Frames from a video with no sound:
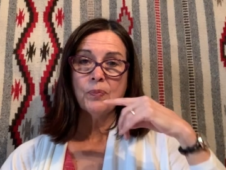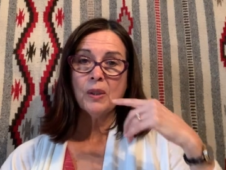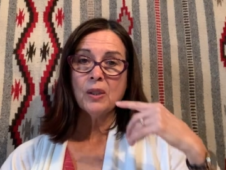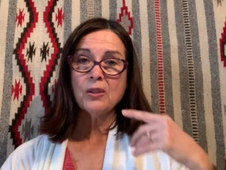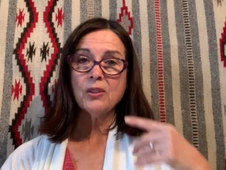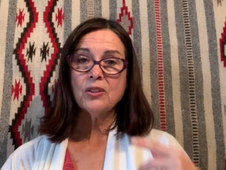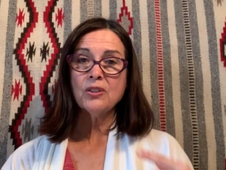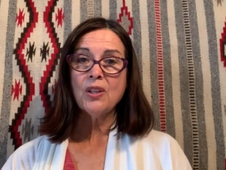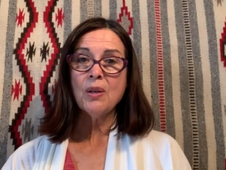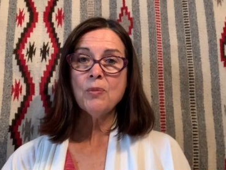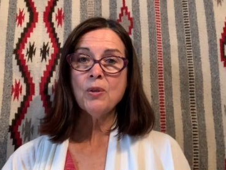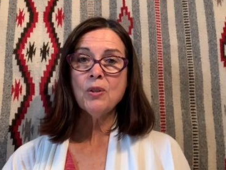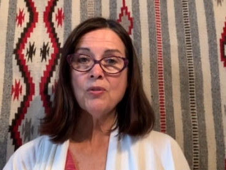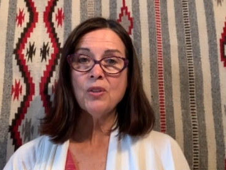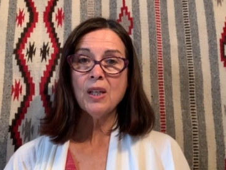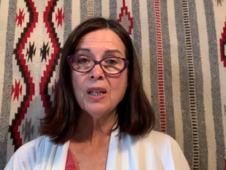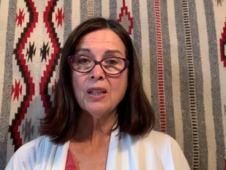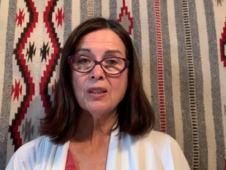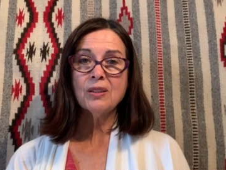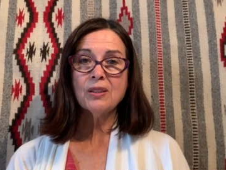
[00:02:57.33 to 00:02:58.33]
Some of
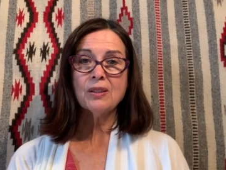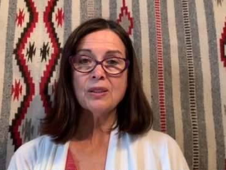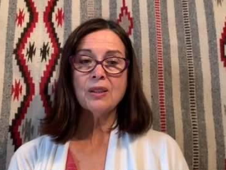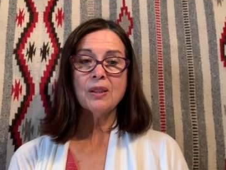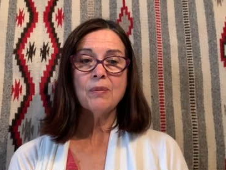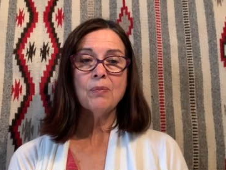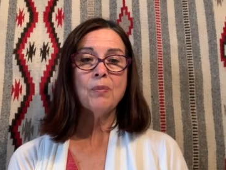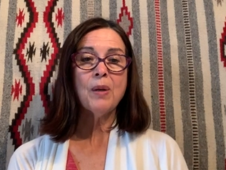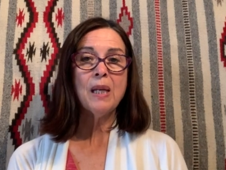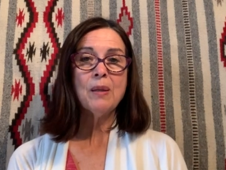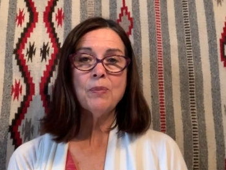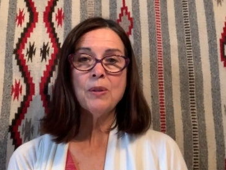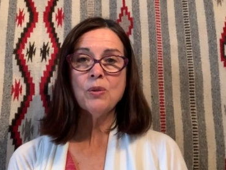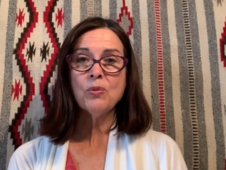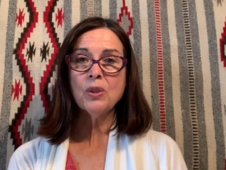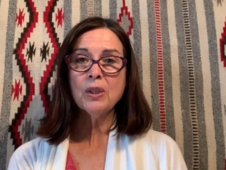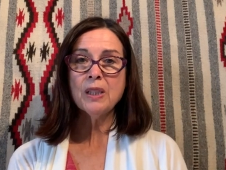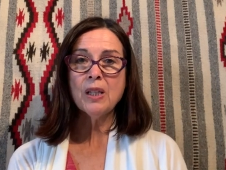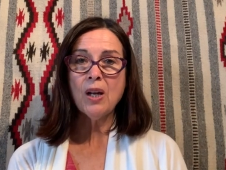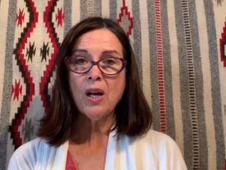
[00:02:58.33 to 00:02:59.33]
us might be
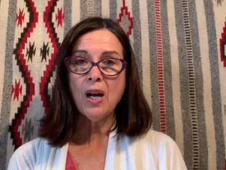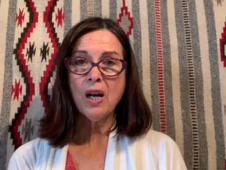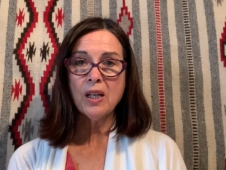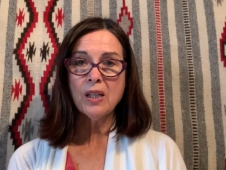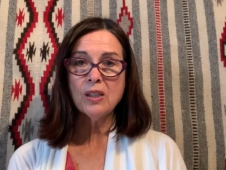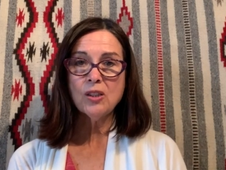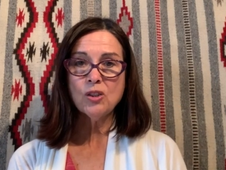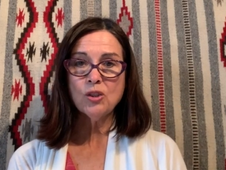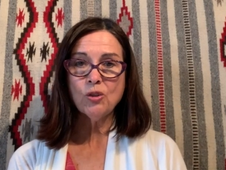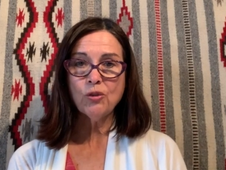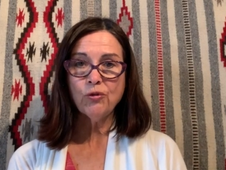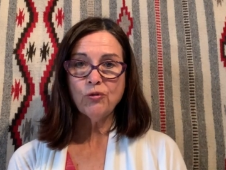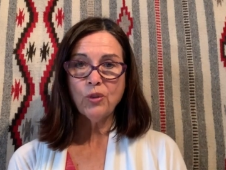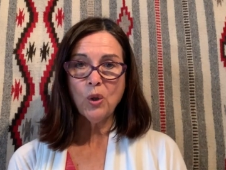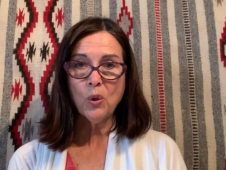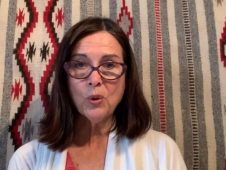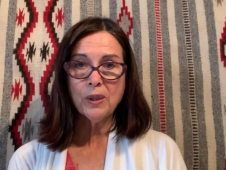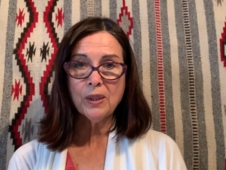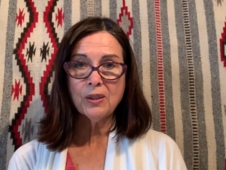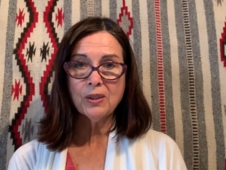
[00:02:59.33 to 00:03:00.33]
really hard to
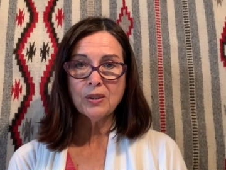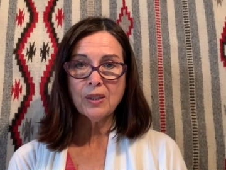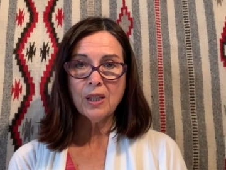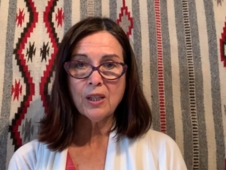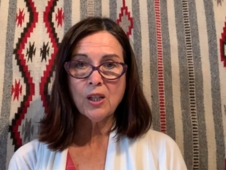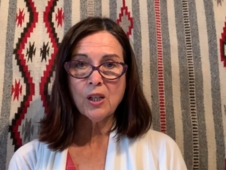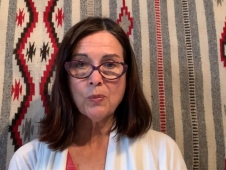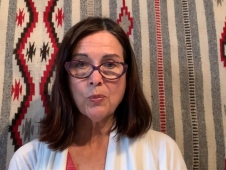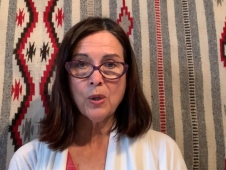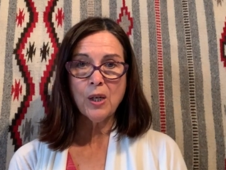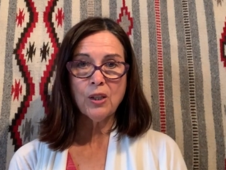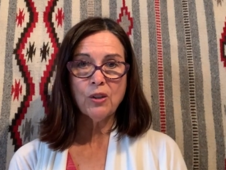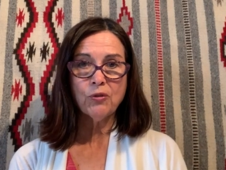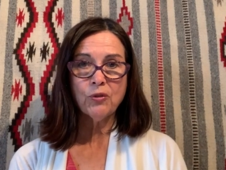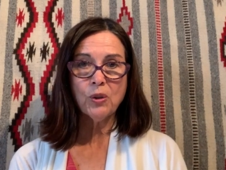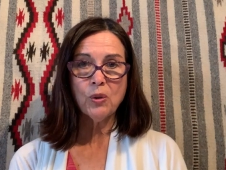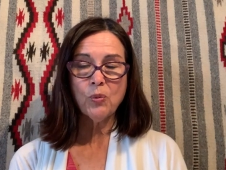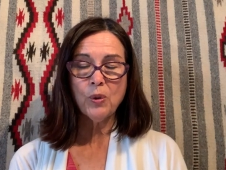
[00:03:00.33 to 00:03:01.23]
focus on our breath for